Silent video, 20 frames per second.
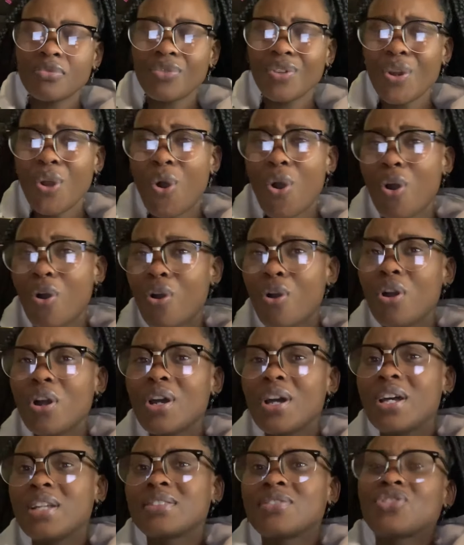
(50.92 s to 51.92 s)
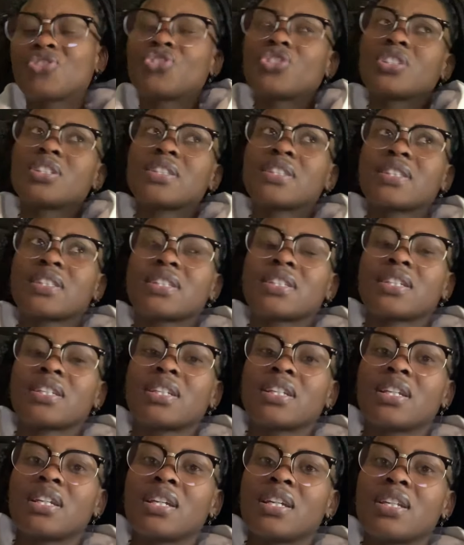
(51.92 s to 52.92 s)
or
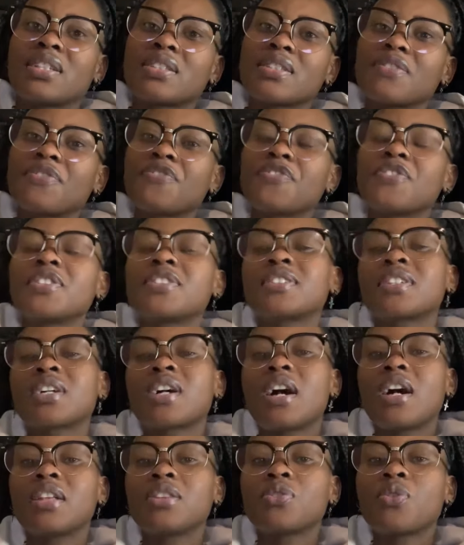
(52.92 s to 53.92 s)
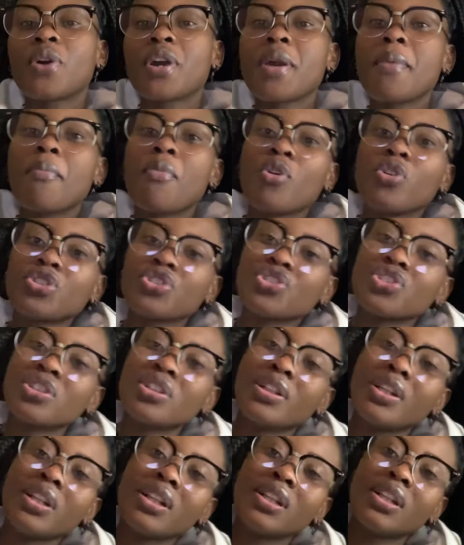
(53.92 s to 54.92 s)
as the physical or
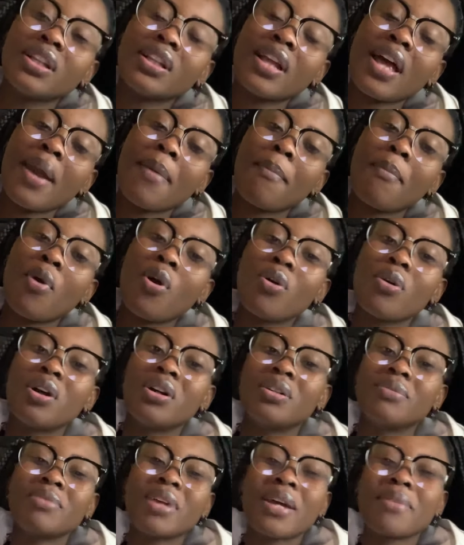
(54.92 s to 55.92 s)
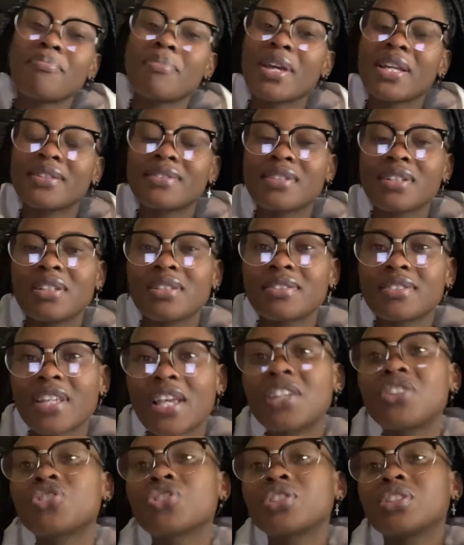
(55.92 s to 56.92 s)
emotional and mental
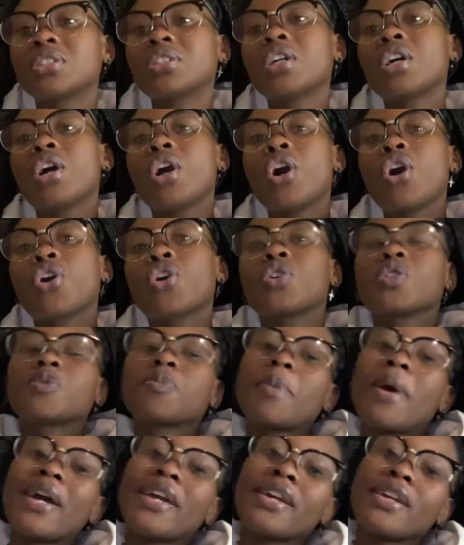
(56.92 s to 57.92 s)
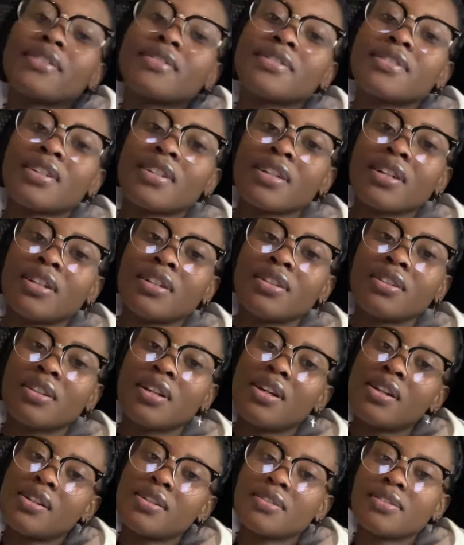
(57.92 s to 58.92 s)
tension caused by external
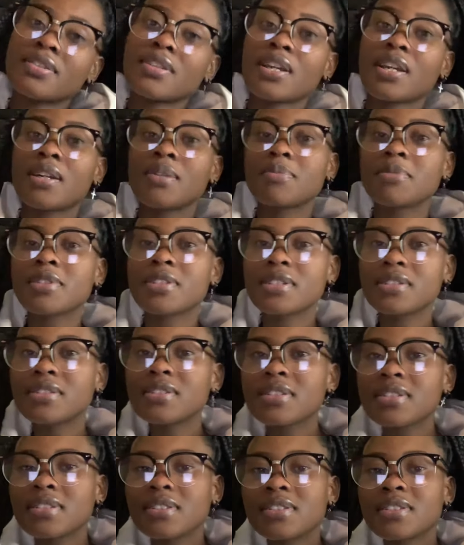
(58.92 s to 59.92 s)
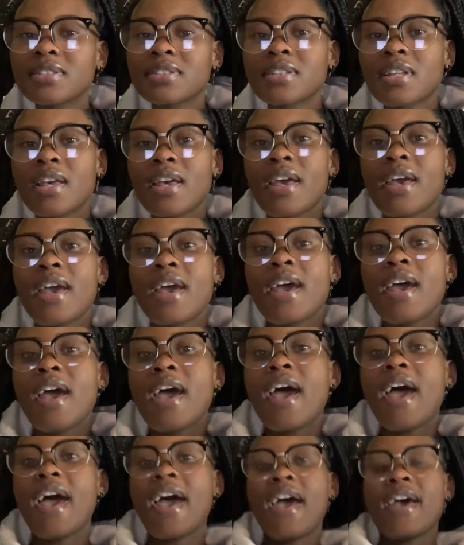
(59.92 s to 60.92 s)
circumstances.
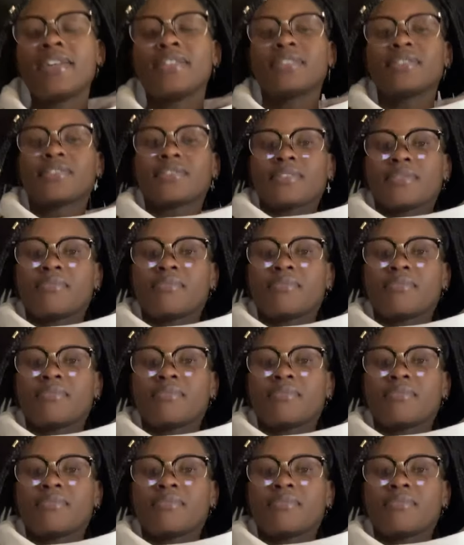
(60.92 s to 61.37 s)
And